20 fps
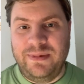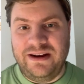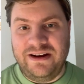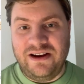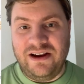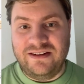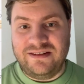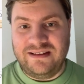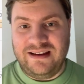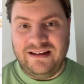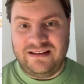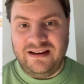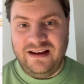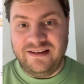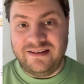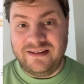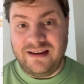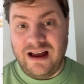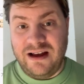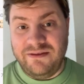they just let
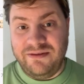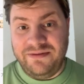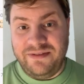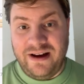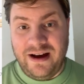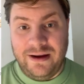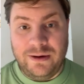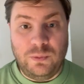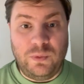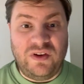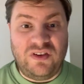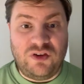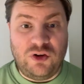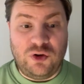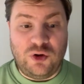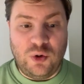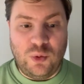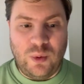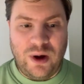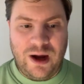us have fun with the
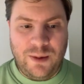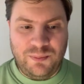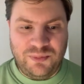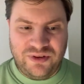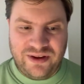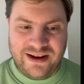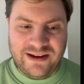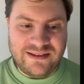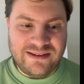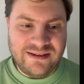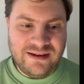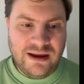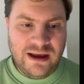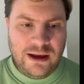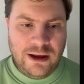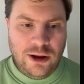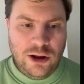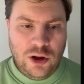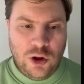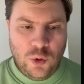new update,
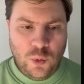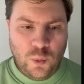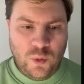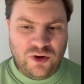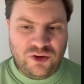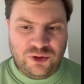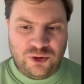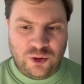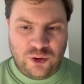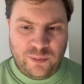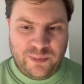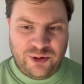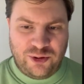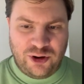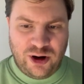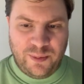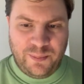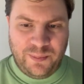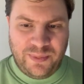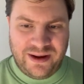which should be
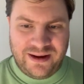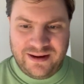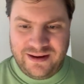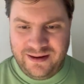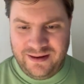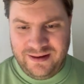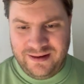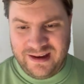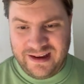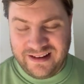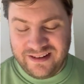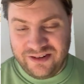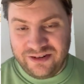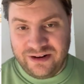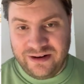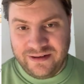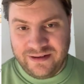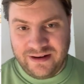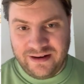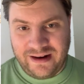dropping
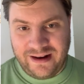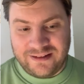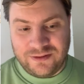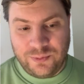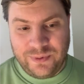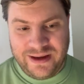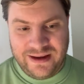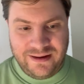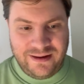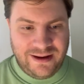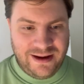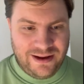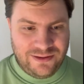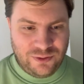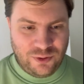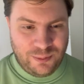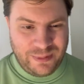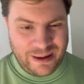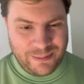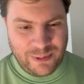either the next weekend
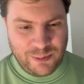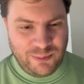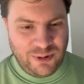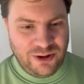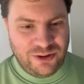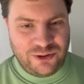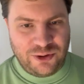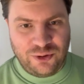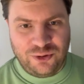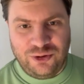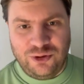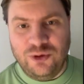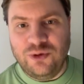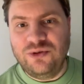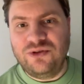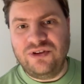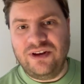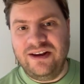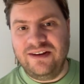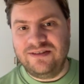or maybe Monday or
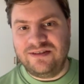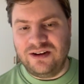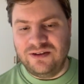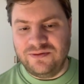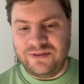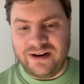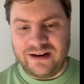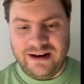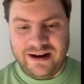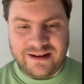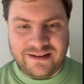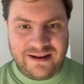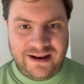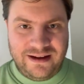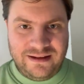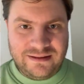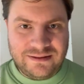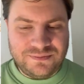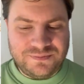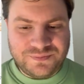Tuesday, something like
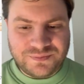that.